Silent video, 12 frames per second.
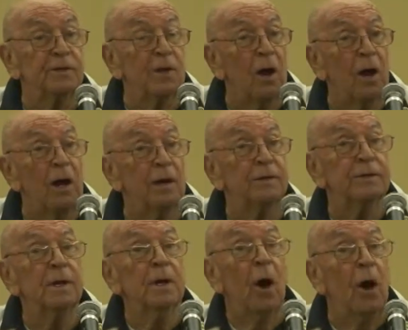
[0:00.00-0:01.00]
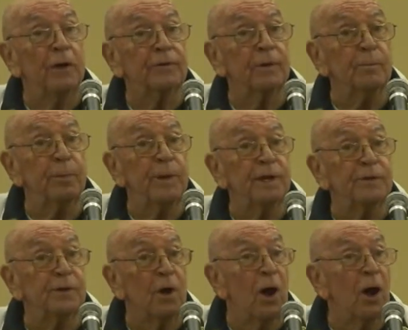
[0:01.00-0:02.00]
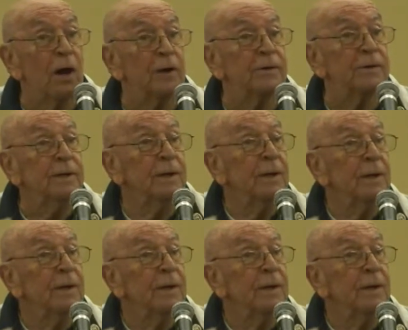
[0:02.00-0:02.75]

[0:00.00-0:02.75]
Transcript: Stars, Austin Peay Stars,